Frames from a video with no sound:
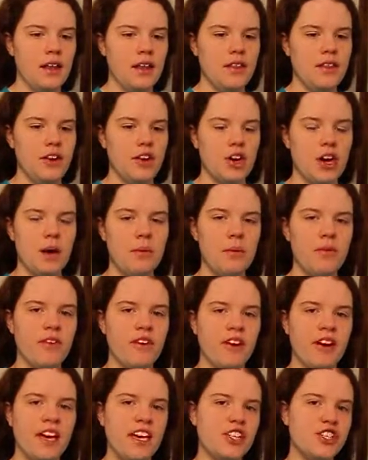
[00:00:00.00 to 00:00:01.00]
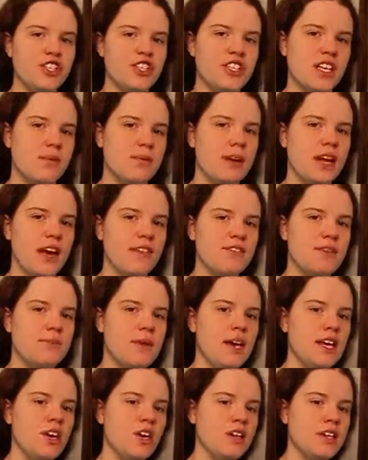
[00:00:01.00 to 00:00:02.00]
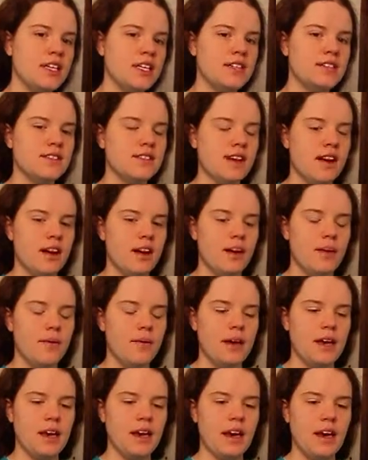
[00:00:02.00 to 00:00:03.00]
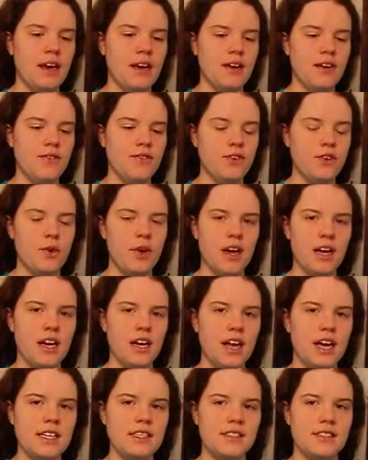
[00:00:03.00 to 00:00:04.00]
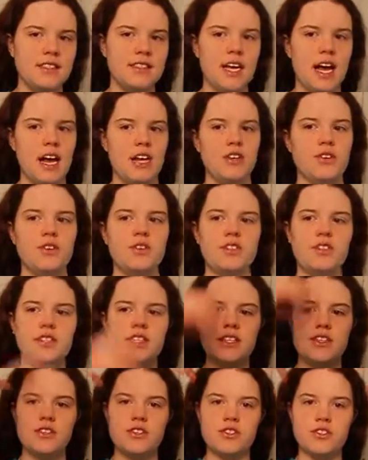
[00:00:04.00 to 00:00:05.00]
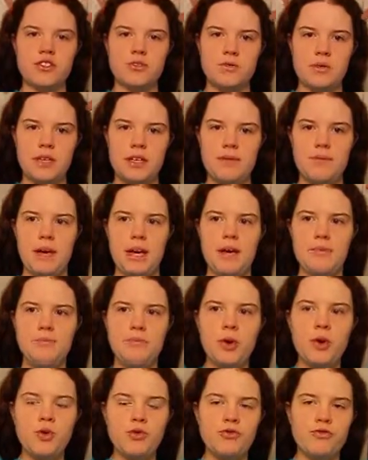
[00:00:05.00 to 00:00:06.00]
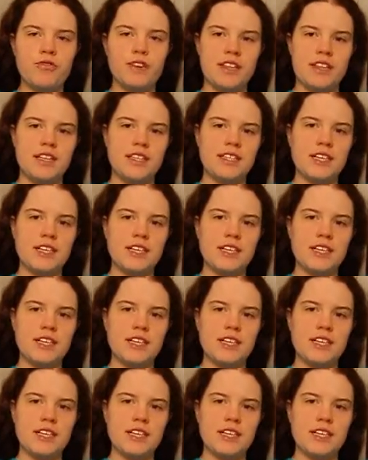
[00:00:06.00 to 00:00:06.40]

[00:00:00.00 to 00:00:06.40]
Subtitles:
There are a couple variations I'm going to have to make on this. If you analyze the style, you can see there's this really big poof at the